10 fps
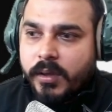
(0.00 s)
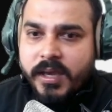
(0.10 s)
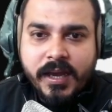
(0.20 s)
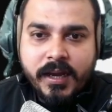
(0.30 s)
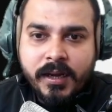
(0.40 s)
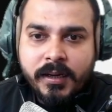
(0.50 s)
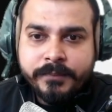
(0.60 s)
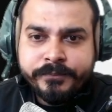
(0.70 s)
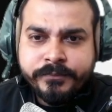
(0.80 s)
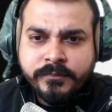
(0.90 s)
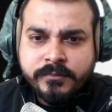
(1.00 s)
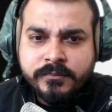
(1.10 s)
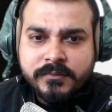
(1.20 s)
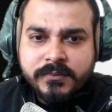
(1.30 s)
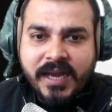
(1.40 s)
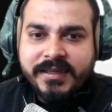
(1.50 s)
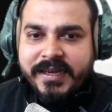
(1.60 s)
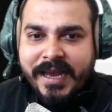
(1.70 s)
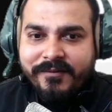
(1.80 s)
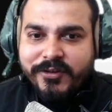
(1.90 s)
Okay, I
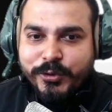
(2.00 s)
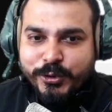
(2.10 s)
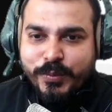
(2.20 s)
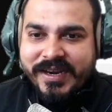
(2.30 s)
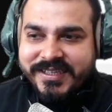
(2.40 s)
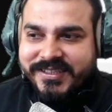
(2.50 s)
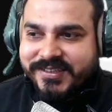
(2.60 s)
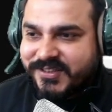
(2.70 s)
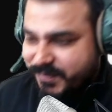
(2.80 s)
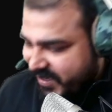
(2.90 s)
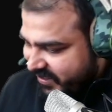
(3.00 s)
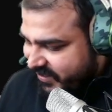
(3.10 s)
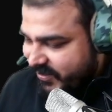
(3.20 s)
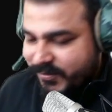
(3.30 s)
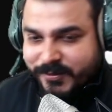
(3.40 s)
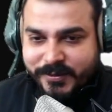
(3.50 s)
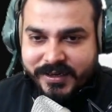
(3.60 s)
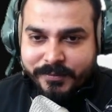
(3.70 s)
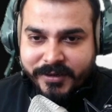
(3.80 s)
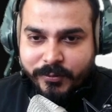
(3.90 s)
think I've used one extra space, so
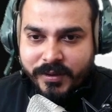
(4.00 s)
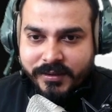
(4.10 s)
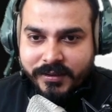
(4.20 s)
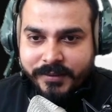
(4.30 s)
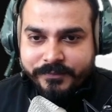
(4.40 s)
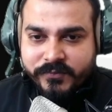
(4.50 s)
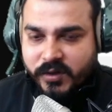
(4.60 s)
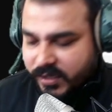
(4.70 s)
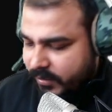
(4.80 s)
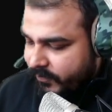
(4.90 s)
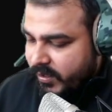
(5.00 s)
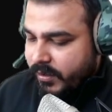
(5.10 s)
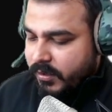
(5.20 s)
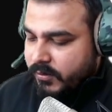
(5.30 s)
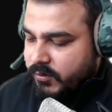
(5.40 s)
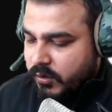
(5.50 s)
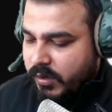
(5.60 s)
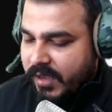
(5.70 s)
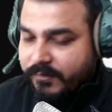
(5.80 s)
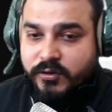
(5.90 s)
let me do one thing. Okay,
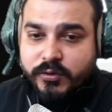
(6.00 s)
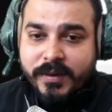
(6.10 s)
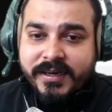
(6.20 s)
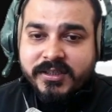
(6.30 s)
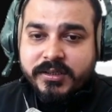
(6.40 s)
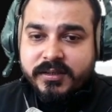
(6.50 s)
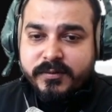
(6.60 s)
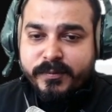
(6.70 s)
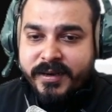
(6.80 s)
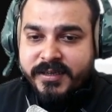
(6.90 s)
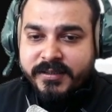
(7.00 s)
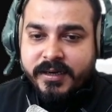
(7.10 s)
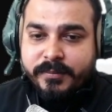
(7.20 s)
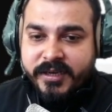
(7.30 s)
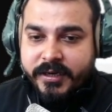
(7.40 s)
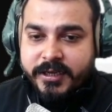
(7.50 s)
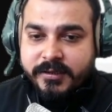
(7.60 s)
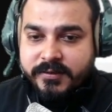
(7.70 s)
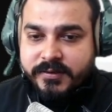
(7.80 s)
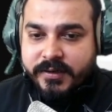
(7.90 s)
so I've used one extra space. Let me clear
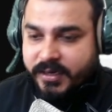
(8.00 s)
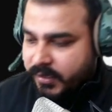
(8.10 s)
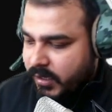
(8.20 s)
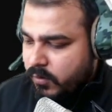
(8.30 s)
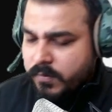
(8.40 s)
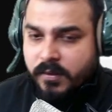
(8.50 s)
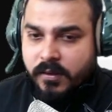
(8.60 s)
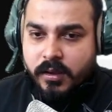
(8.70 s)
the screen now